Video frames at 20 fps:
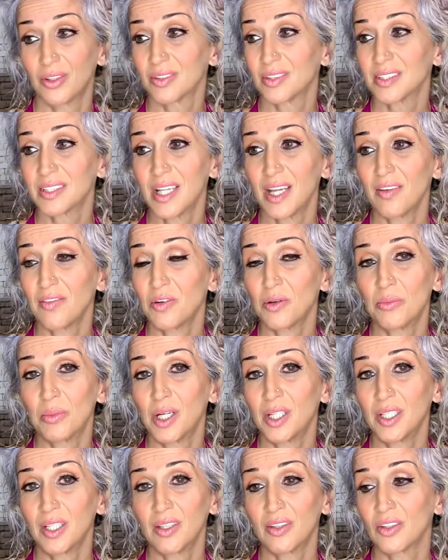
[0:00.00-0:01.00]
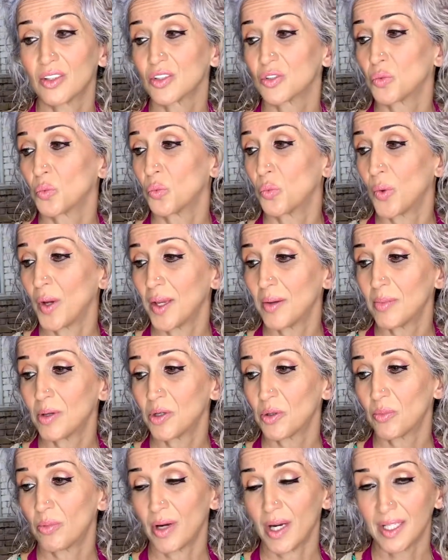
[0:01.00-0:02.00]
Save your money. There's way better
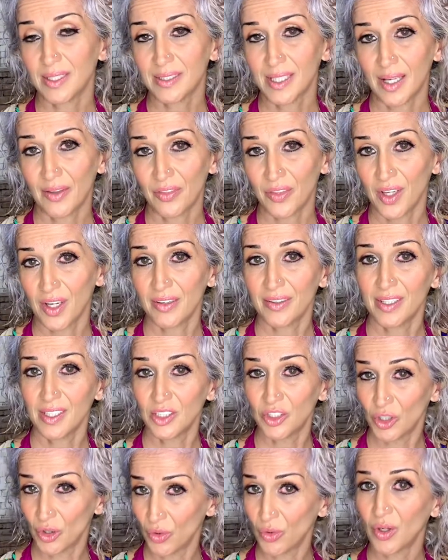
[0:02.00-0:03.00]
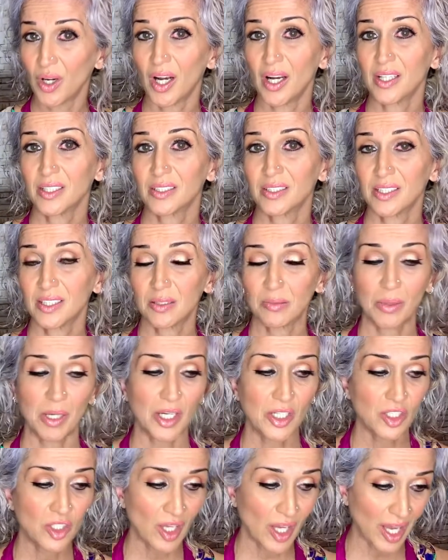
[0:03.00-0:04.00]
brands out there that don't cost this
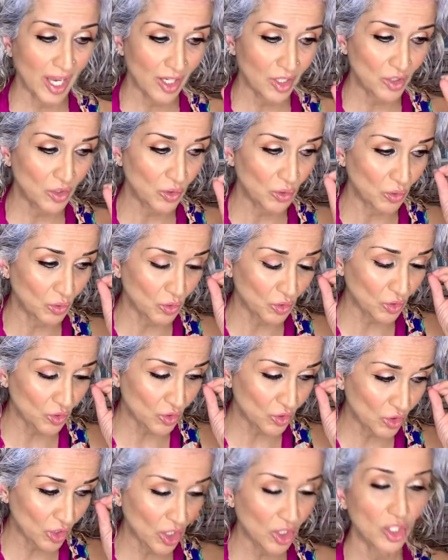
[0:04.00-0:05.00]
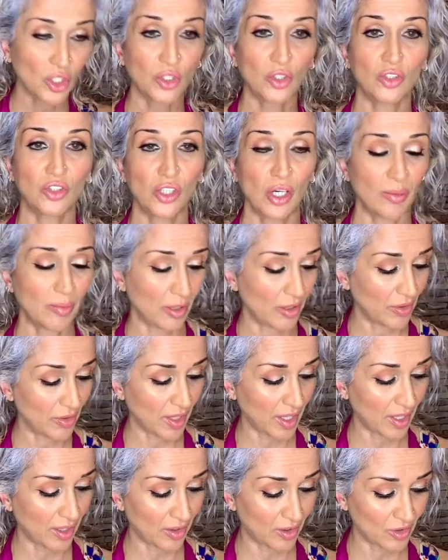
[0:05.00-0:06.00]
much and do such a good job on the
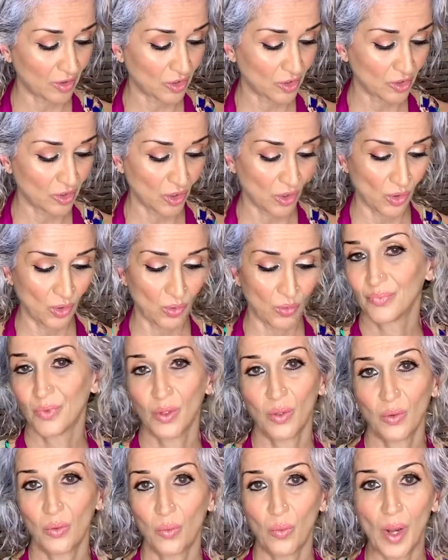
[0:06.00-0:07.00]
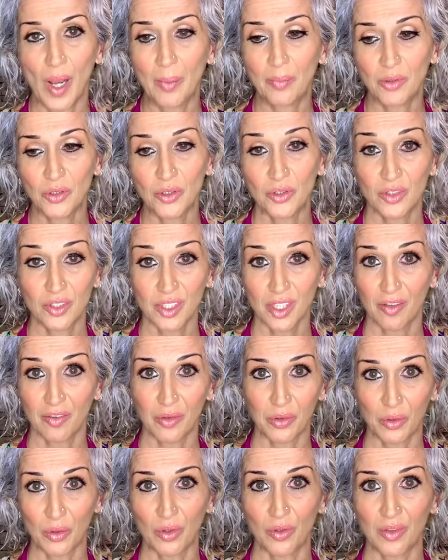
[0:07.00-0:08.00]
hair. So why put yourself
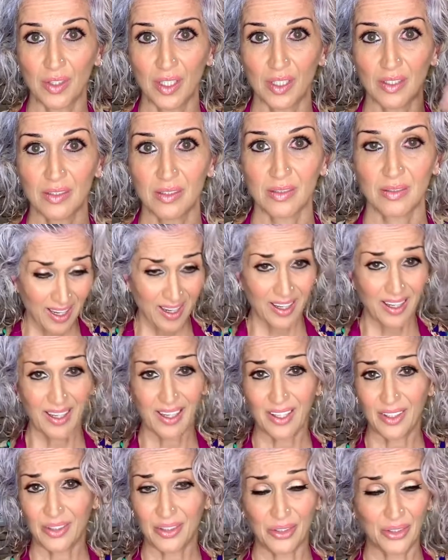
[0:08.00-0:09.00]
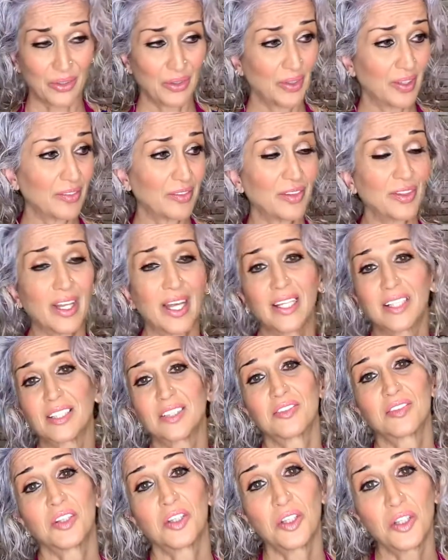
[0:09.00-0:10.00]
through all this? I don't know. If you like this
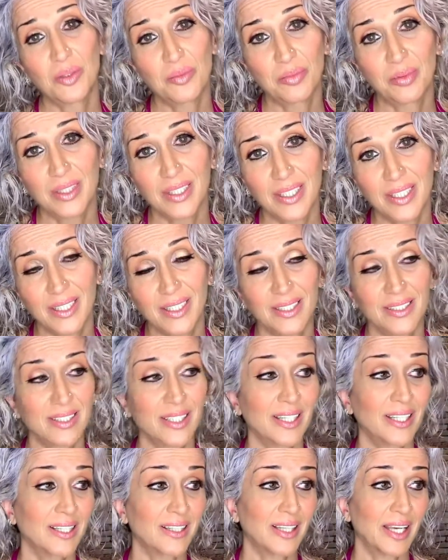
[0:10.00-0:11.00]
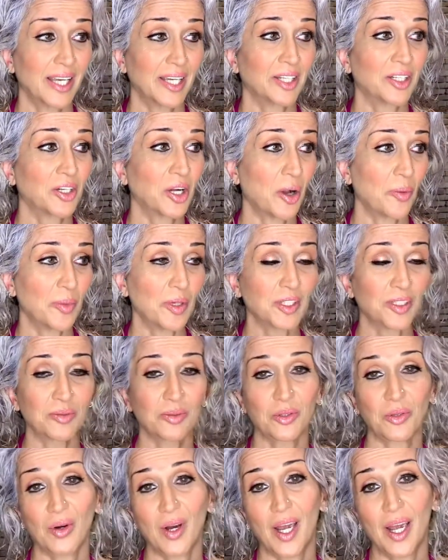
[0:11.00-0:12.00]
video, please hit like, comment,
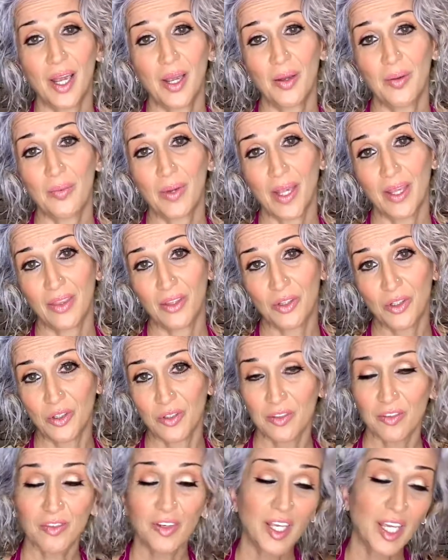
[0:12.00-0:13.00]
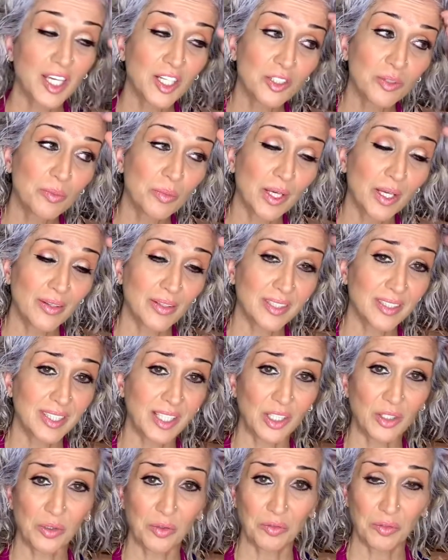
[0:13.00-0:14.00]
subscribe, and the notification bell, and stay
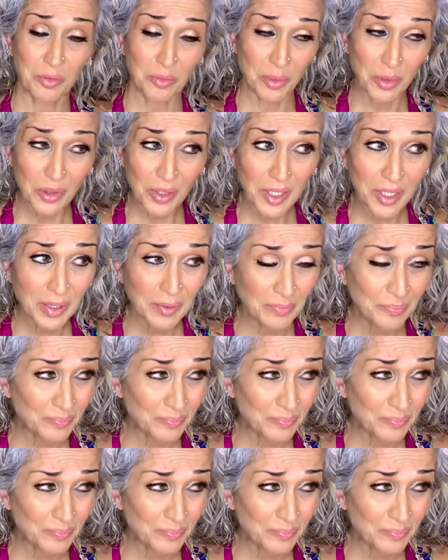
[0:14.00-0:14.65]
tuned for more.